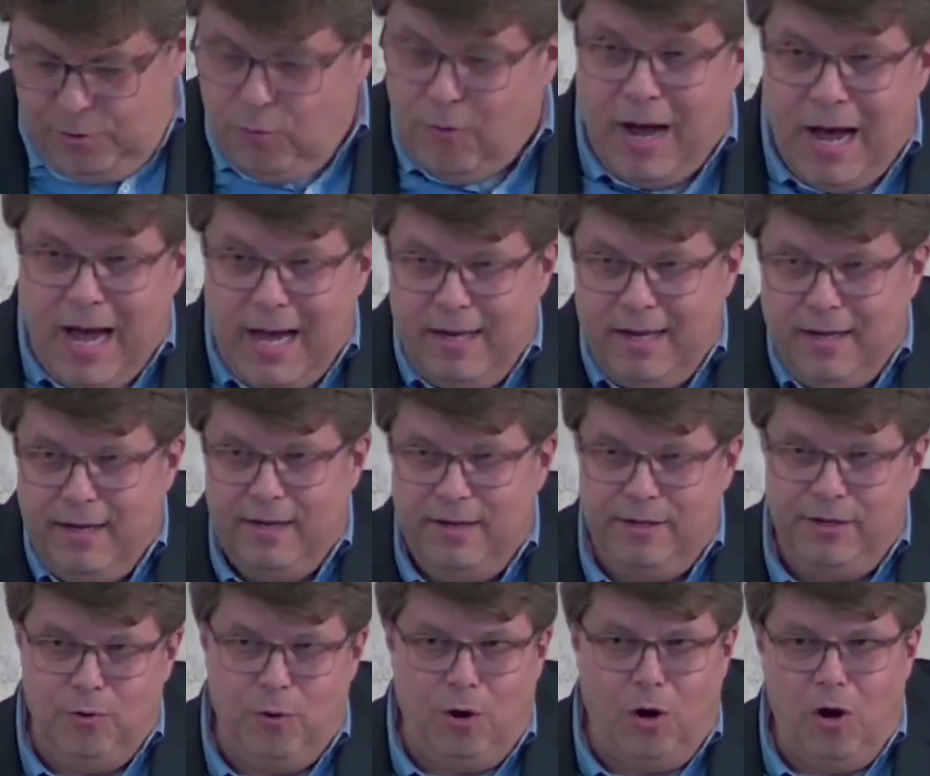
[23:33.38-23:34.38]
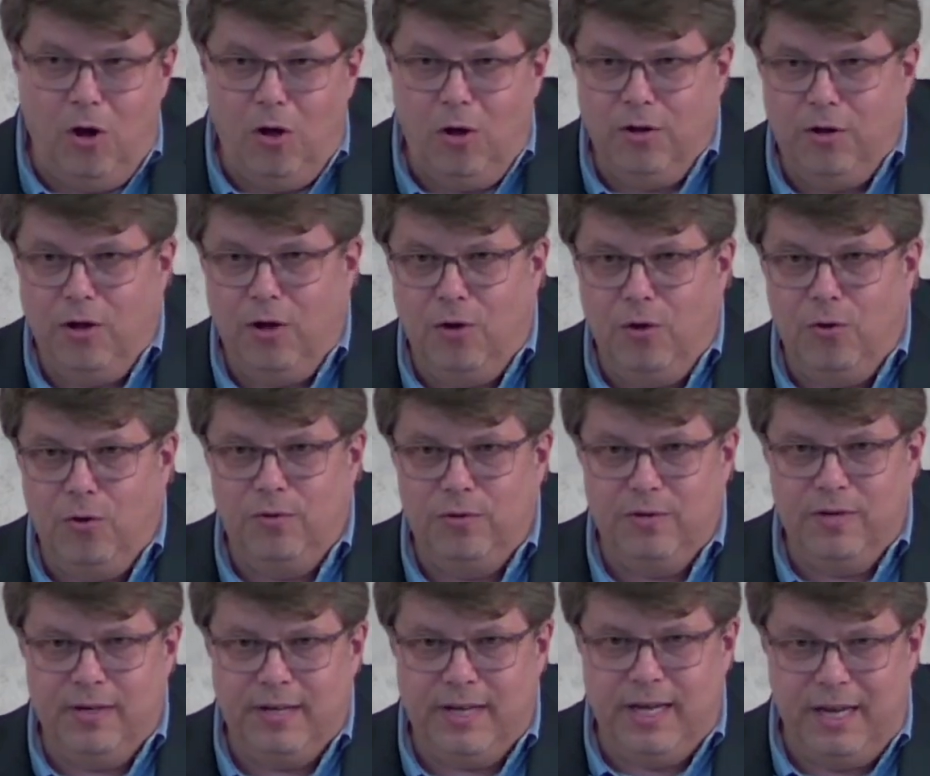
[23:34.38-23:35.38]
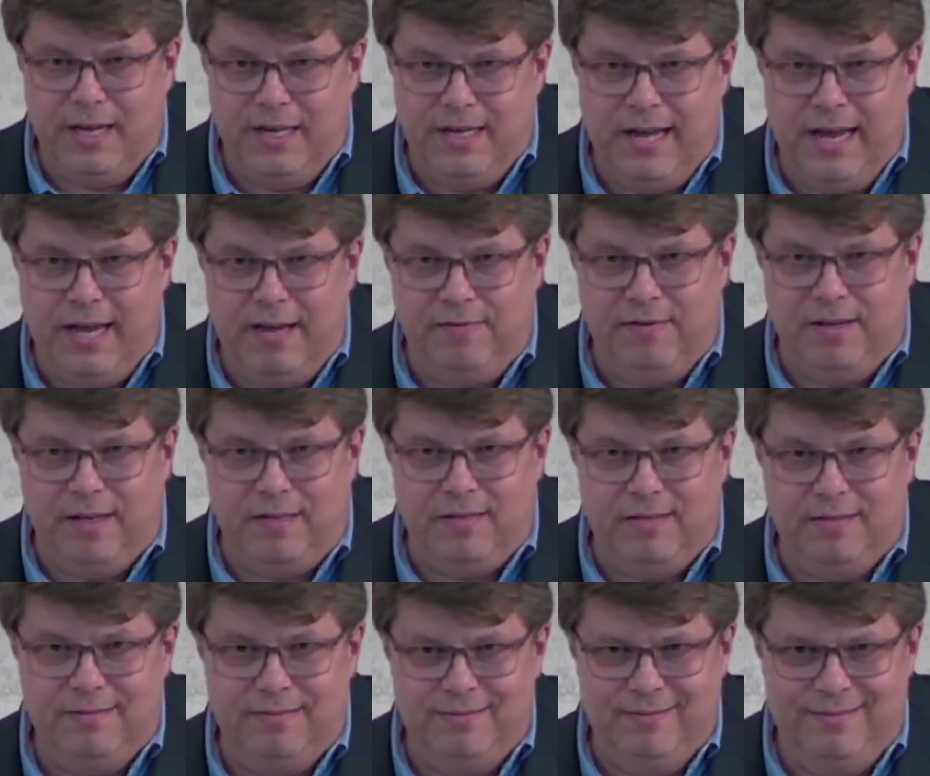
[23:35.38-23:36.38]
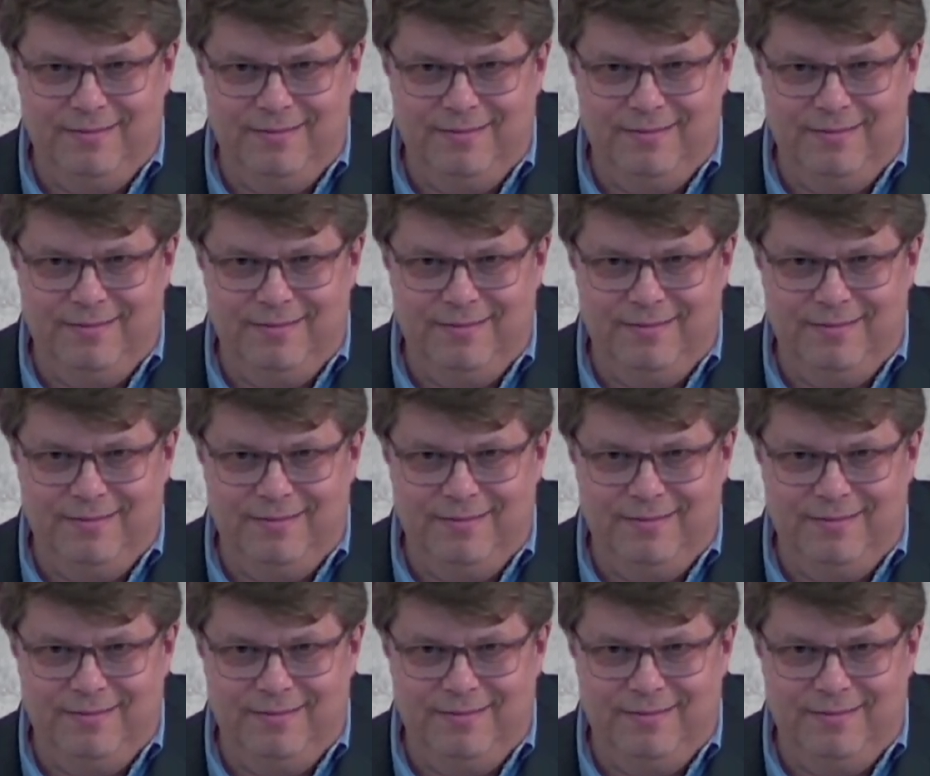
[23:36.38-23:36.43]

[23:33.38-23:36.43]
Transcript: You all know King David.